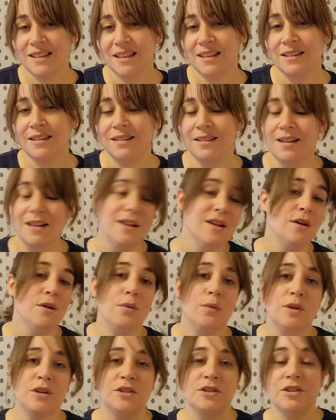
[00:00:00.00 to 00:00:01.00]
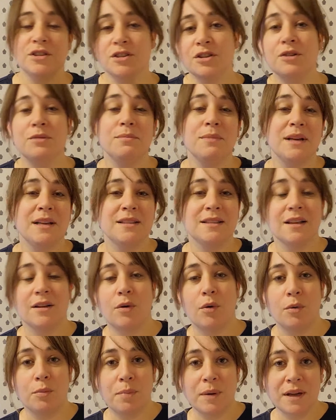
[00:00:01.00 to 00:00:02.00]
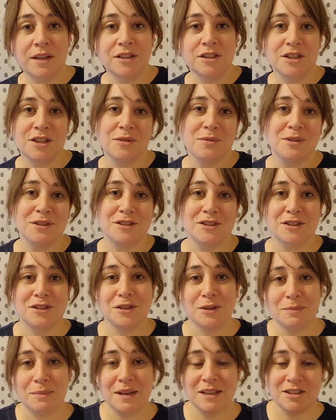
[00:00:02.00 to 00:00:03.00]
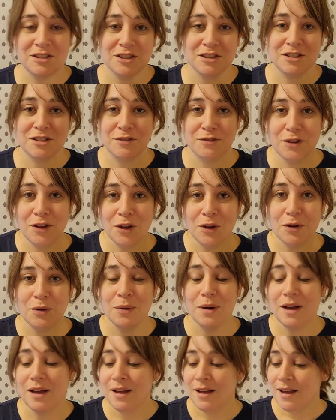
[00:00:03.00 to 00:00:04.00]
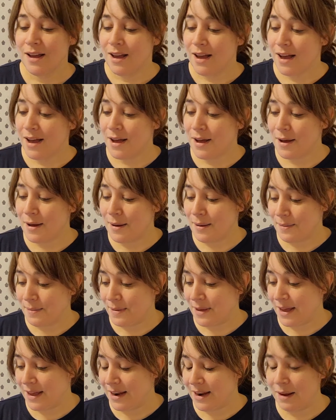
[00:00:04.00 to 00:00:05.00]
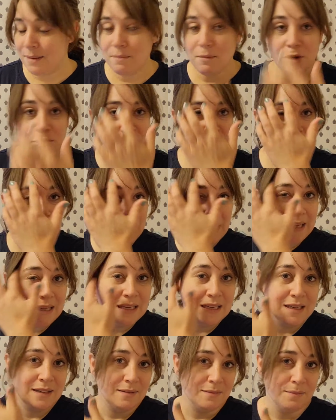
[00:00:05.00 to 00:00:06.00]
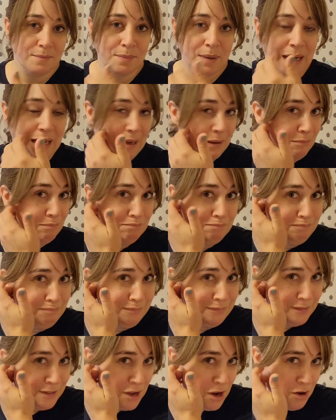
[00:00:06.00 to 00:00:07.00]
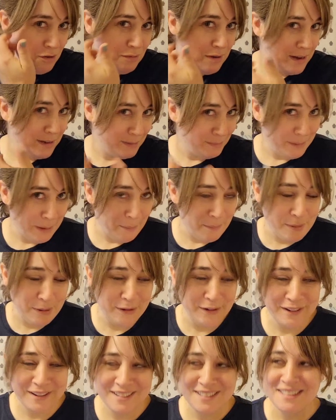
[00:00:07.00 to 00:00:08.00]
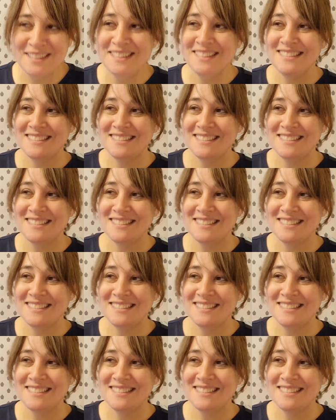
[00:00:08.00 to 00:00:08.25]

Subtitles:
a little, which dessert makes the whole bunch, and which dessert makes just a few. And I multiplied it by a random number